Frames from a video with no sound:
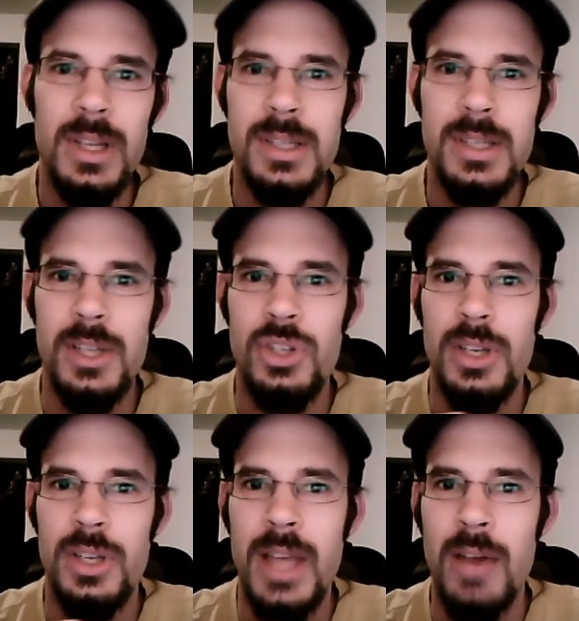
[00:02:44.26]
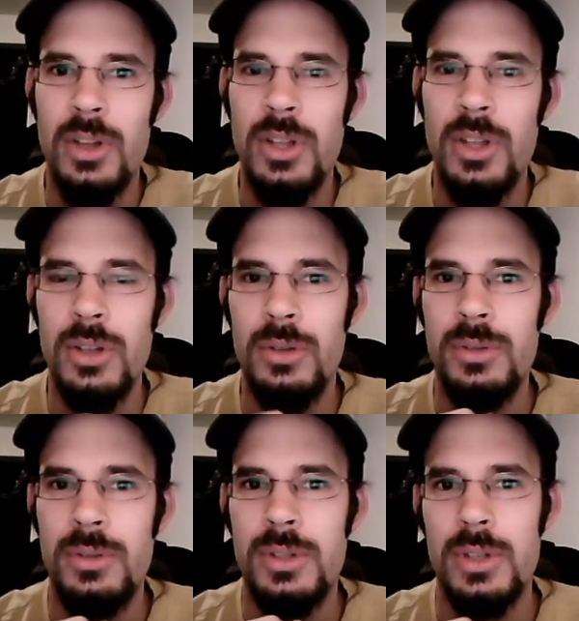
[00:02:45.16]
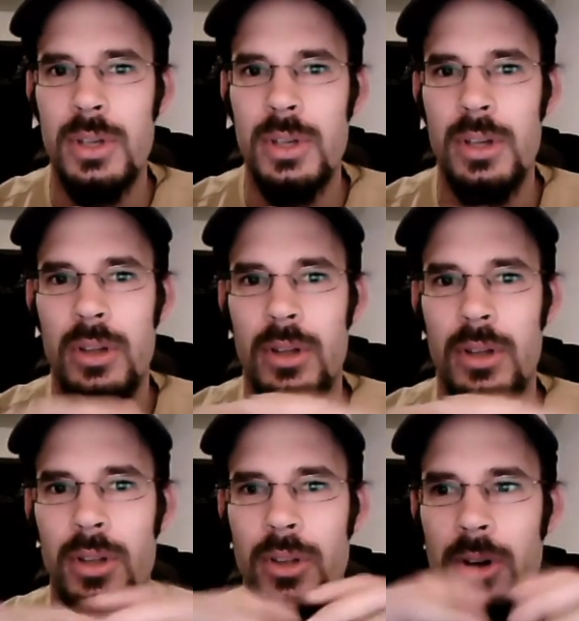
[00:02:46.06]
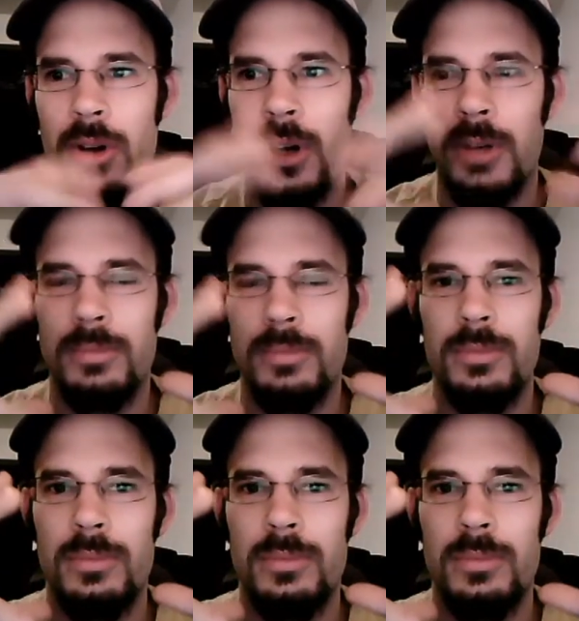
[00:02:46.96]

essentially now you can use your,